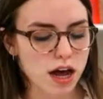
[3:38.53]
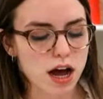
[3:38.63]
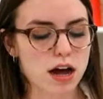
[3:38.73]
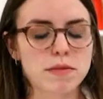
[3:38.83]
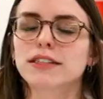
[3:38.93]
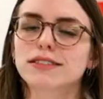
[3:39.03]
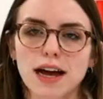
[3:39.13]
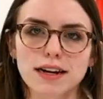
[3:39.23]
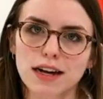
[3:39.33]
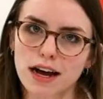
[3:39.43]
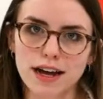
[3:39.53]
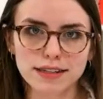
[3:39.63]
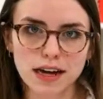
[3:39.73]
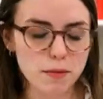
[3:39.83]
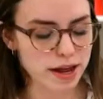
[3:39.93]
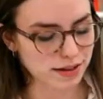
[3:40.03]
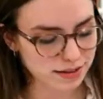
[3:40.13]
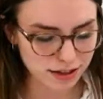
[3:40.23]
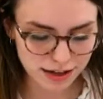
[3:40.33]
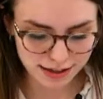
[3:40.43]
Um, I just kind of cut as I went
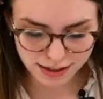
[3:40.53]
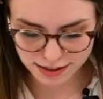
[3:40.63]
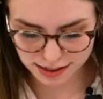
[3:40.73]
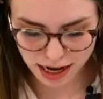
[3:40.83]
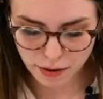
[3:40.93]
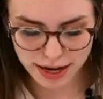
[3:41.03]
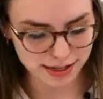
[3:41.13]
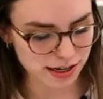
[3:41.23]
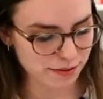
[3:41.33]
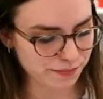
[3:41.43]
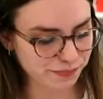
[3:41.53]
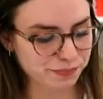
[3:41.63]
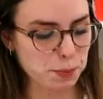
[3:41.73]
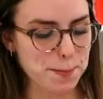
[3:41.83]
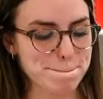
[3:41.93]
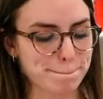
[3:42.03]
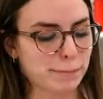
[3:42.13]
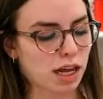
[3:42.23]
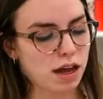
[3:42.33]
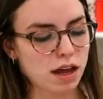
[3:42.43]
so you guys can see how I did it.
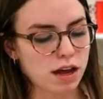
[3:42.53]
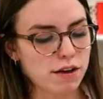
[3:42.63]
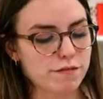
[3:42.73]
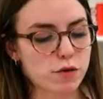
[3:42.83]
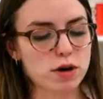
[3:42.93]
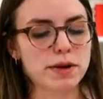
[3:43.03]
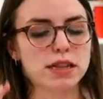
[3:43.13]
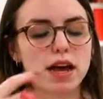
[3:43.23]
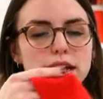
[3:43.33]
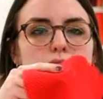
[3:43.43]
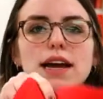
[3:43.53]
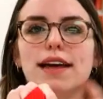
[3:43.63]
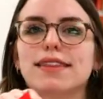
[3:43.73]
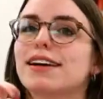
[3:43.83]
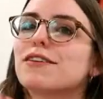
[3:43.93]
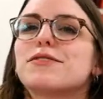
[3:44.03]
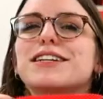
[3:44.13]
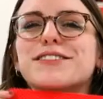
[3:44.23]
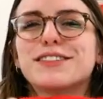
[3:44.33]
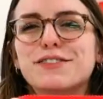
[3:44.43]
For my lining, I think I want to
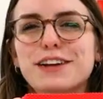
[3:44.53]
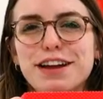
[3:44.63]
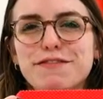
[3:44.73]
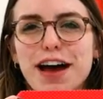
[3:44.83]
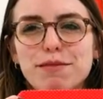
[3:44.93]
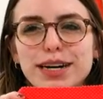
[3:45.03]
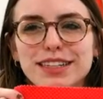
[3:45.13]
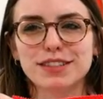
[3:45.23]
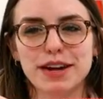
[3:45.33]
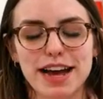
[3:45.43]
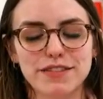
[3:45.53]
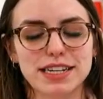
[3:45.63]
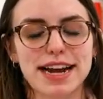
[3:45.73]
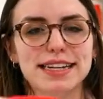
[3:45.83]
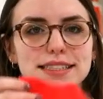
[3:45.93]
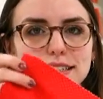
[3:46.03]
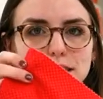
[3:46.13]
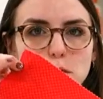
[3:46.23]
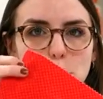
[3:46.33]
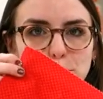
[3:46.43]
use the red fabric. So I have a nice
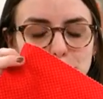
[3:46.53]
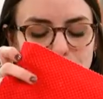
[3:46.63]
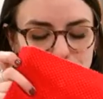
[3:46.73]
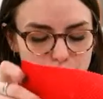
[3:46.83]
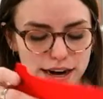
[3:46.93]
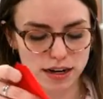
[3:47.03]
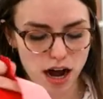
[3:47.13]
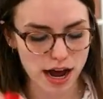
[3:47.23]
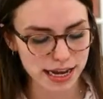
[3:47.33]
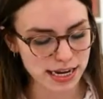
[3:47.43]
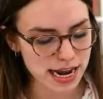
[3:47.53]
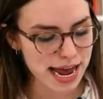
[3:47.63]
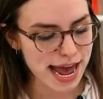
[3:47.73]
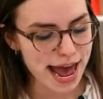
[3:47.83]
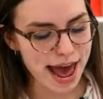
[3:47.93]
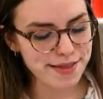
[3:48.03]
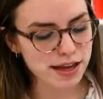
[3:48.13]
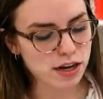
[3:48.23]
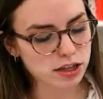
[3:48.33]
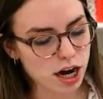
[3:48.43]
small print red cotton and
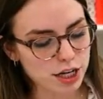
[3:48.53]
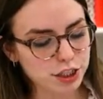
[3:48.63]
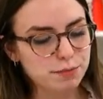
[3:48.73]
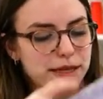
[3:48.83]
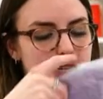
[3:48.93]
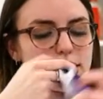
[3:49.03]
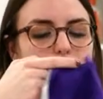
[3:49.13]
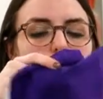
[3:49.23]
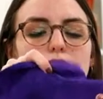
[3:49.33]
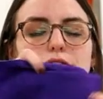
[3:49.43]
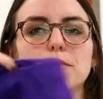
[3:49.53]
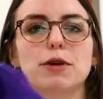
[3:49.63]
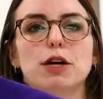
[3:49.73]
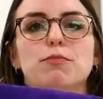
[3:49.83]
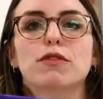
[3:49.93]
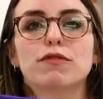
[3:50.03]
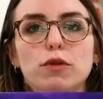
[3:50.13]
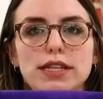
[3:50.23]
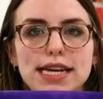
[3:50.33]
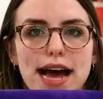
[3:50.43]
then a larger piece of the purple
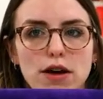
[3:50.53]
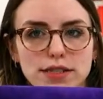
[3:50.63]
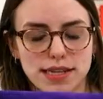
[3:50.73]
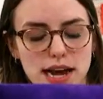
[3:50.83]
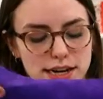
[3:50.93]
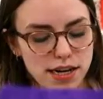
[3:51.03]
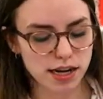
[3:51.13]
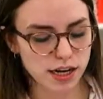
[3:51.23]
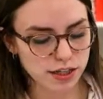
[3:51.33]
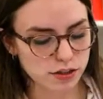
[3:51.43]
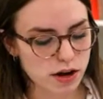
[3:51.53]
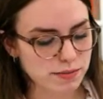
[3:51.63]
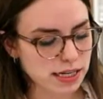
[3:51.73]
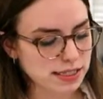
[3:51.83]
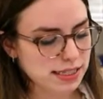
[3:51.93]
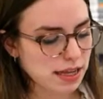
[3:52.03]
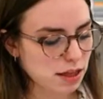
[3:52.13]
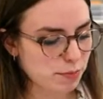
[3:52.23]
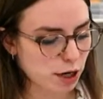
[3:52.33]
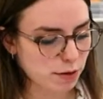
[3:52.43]
for the outside. So I'm going to set
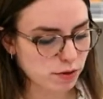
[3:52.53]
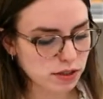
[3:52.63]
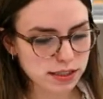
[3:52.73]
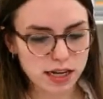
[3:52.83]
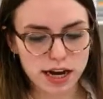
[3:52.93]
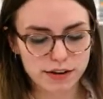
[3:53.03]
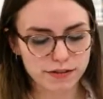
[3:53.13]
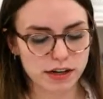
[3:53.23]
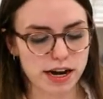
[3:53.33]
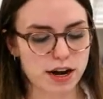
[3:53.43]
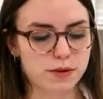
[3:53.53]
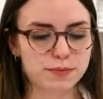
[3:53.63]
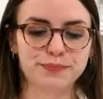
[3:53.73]
the purple aside for now.